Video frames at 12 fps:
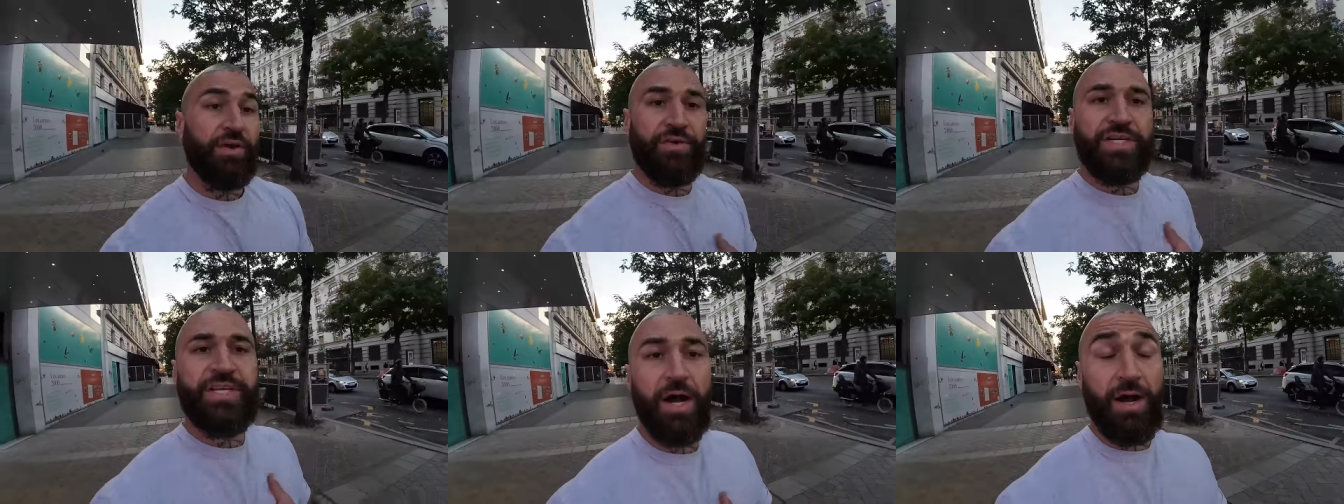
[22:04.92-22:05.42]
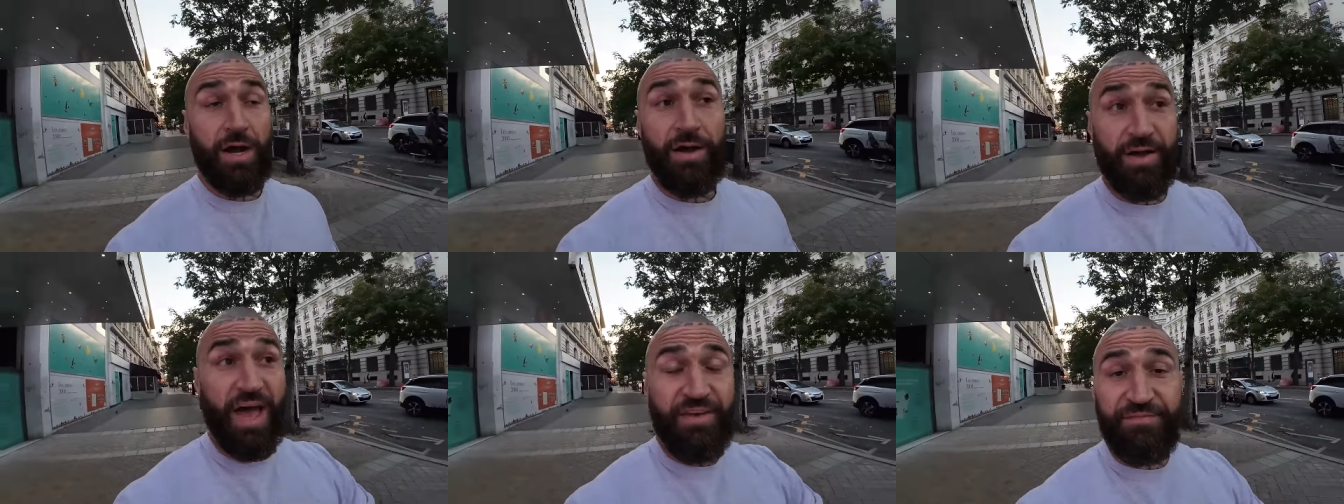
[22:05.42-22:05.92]
There is a
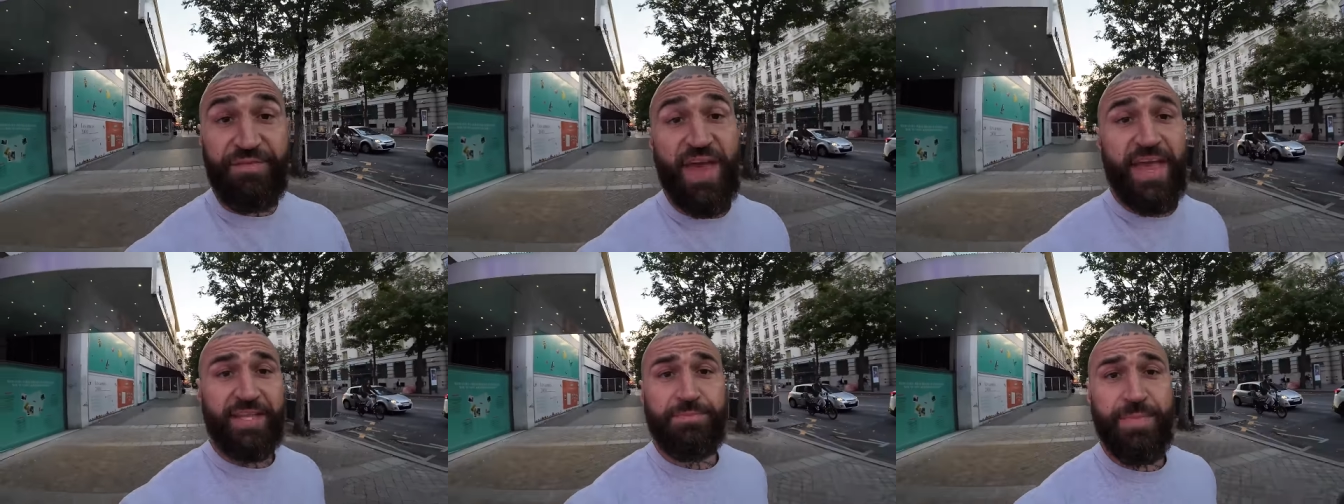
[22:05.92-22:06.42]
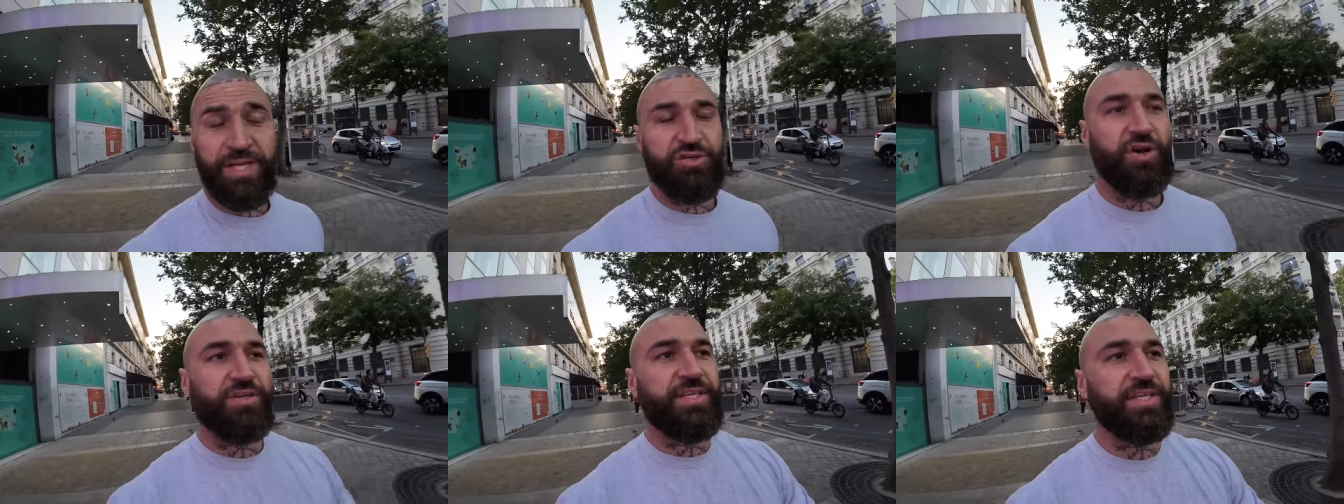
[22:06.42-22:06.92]
advanced
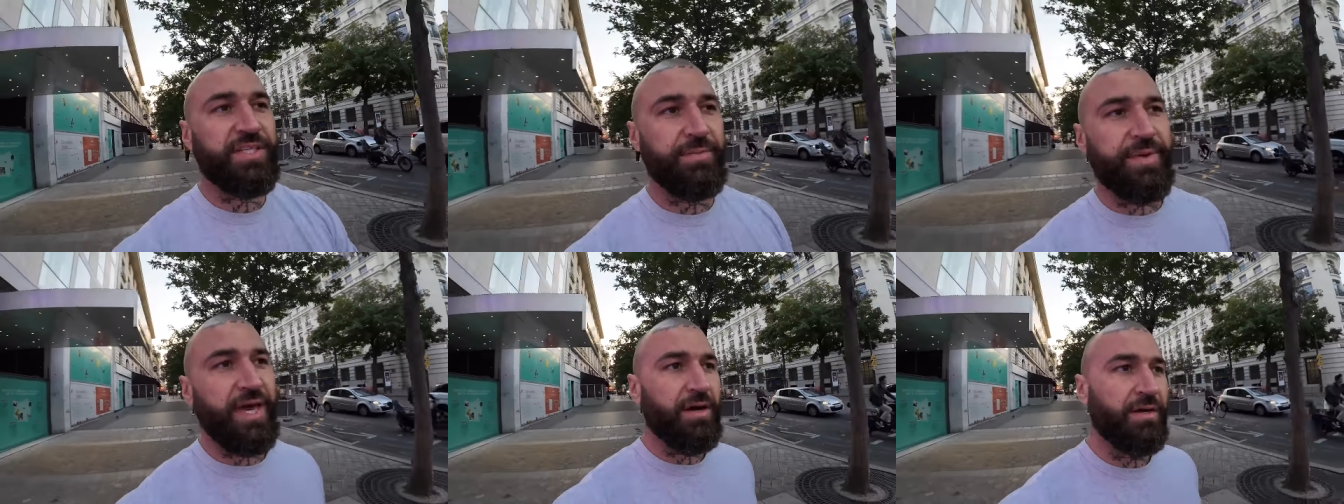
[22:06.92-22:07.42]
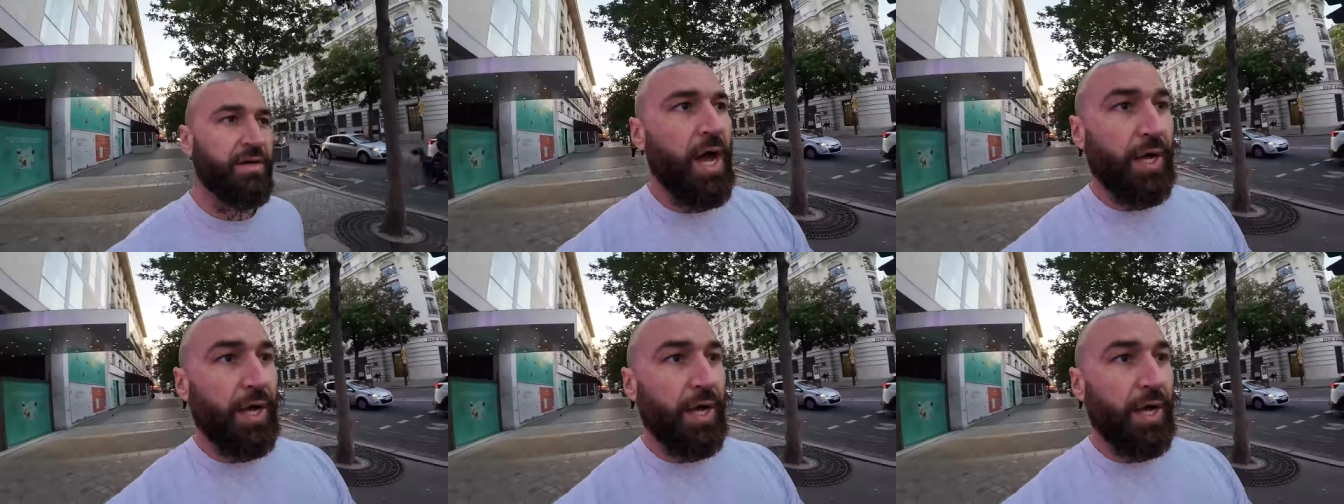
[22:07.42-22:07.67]
metro system here.